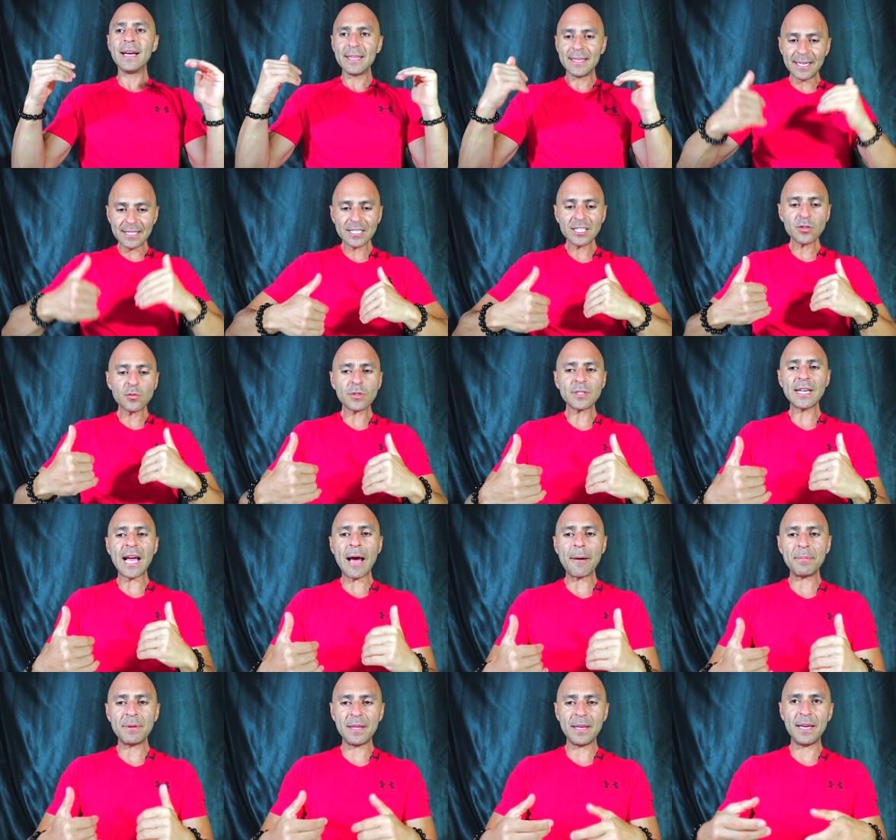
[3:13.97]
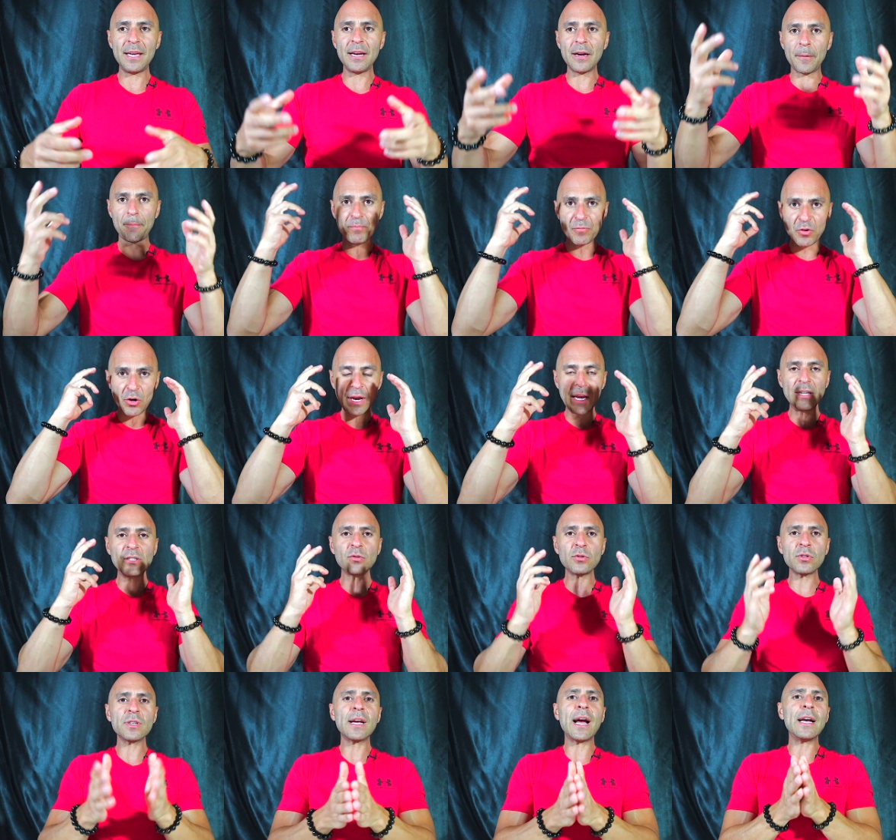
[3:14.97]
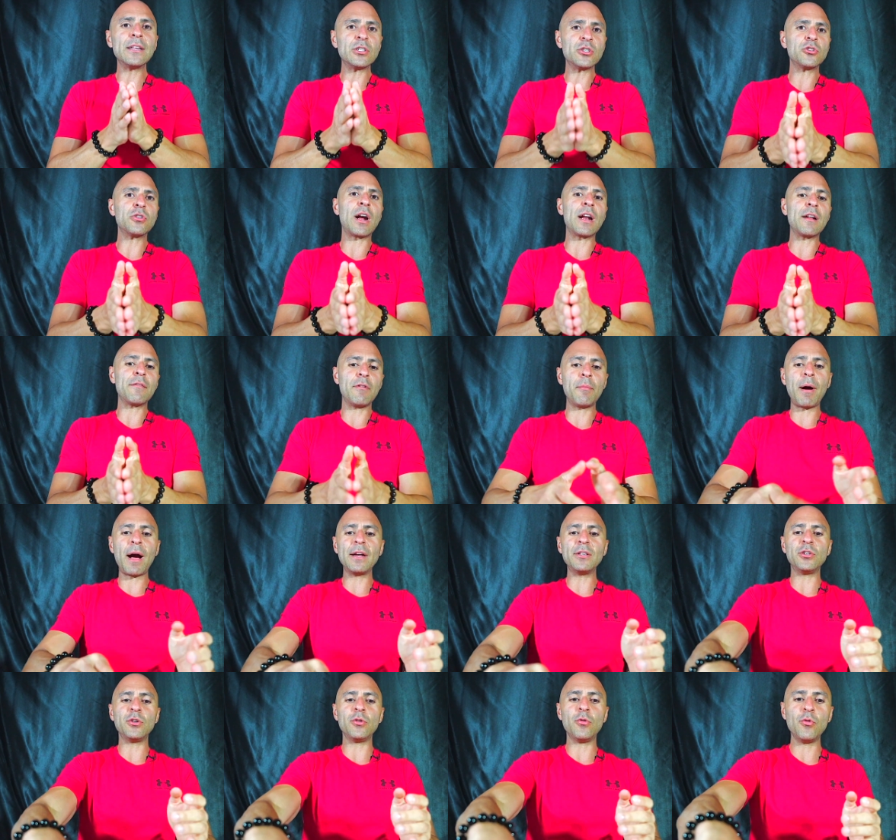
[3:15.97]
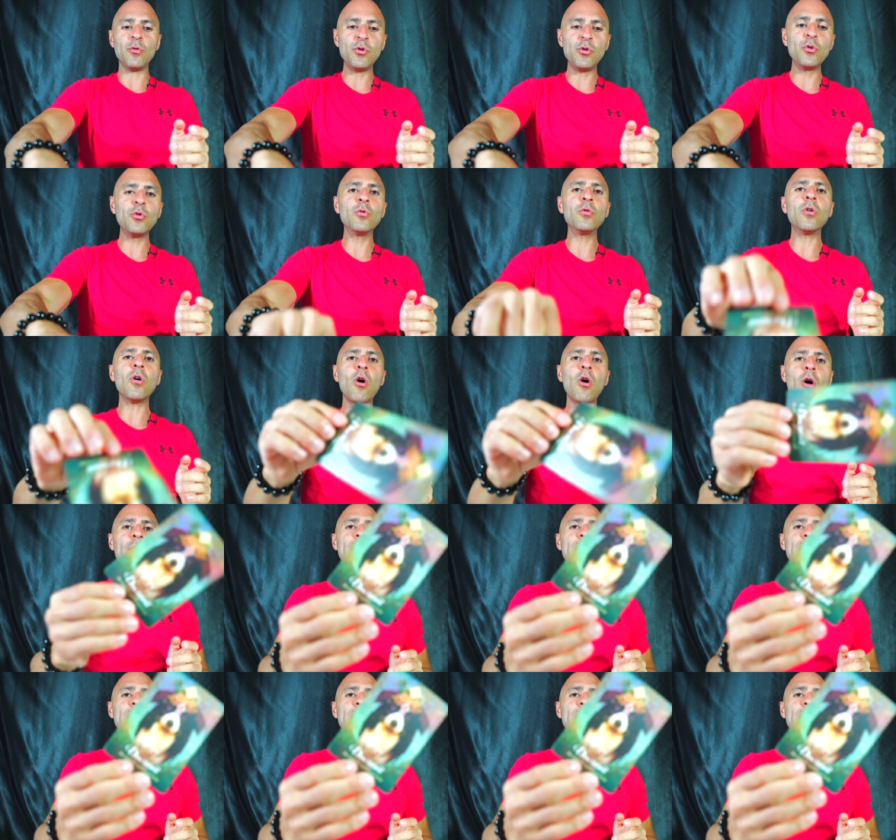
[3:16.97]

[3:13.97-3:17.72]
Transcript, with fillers: This is what's happening here. Your angels and guides are trying to remind you, you are